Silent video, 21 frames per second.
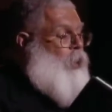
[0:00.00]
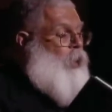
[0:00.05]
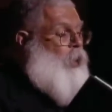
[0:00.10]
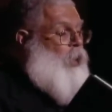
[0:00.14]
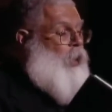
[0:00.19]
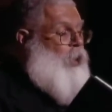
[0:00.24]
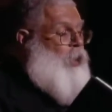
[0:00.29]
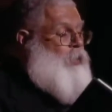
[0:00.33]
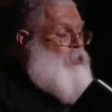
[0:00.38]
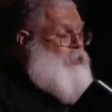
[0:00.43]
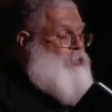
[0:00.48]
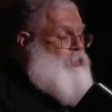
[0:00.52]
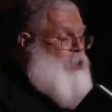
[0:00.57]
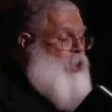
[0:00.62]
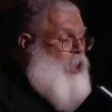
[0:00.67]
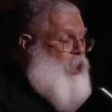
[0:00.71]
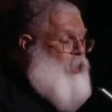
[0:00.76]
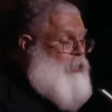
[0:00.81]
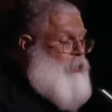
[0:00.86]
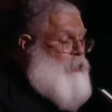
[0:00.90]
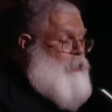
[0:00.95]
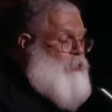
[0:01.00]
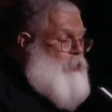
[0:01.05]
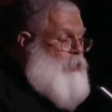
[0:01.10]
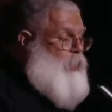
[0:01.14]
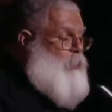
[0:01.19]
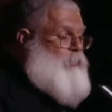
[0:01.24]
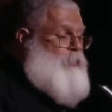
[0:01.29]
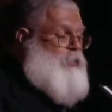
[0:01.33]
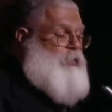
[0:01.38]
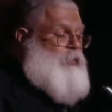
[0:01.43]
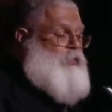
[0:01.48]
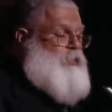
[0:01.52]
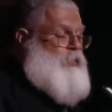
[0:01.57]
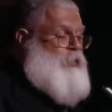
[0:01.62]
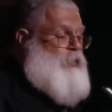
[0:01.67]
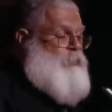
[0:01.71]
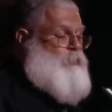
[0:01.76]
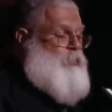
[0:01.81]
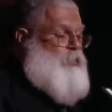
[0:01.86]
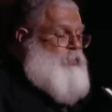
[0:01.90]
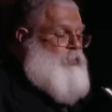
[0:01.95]
I sat in the empty
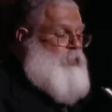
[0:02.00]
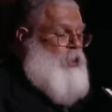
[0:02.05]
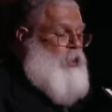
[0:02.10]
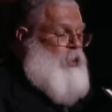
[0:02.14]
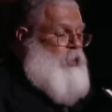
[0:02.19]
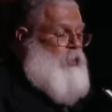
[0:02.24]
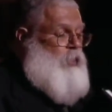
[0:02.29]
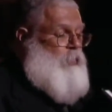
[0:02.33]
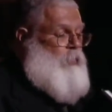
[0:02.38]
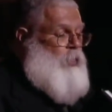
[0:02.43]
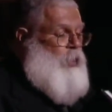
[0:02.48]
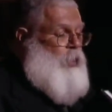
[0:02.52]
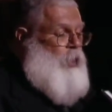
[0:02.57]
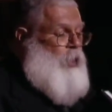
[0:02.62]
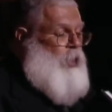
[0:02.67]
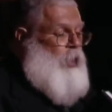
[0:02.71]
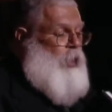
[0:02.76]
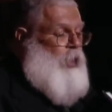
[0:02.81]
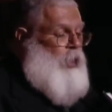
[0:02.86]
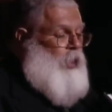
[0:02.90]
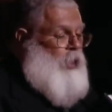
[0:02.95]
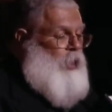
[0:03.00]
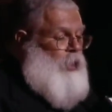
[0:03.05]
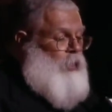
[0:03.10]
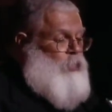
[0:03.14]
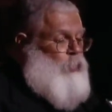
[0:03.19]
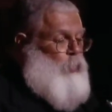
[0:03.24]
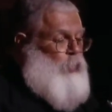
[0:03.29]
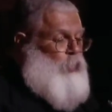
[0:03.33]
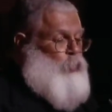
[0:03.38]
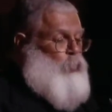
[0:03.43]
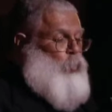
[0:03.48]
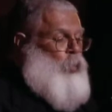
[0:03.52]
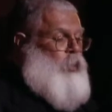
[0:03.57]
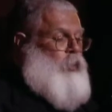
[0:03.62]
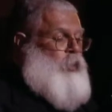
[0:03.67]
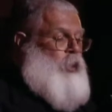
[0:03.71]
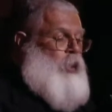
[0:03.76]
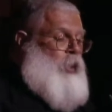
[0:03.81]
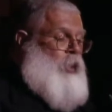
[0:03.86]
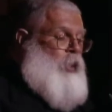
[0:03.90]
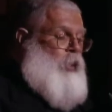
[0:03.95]
seat beside him, and with one
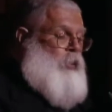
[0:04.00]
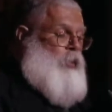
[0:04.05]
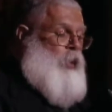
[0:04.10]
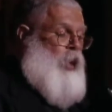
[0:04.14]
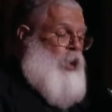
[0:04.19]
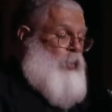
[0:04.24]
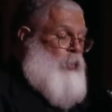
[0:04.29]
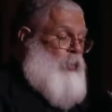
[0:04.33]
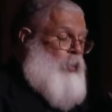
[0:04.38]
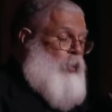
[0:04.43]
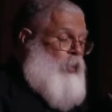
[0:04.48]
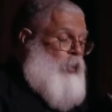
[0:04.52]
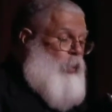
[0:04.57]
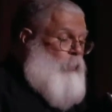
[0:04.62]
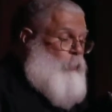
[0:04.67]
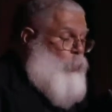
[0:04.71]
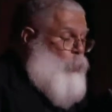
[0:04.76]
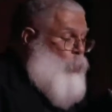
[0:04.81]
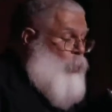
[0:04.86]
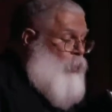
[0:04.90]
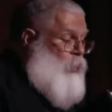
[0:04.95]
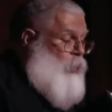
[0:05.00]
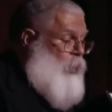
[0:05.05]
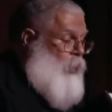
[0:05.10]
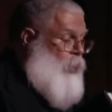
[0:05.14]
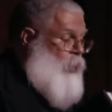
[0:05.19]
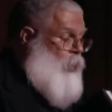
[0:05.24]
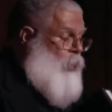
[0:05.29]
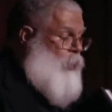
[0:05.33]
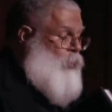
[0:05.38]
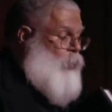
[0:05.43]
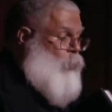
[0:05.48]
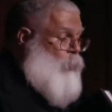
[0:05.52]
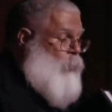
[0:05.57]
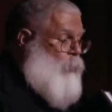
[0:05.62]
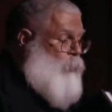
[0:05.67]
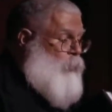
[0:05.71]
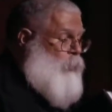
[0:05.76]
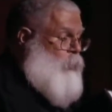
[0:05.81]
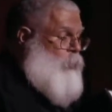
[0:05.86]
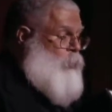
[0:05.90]
hand on her hip, one hand holding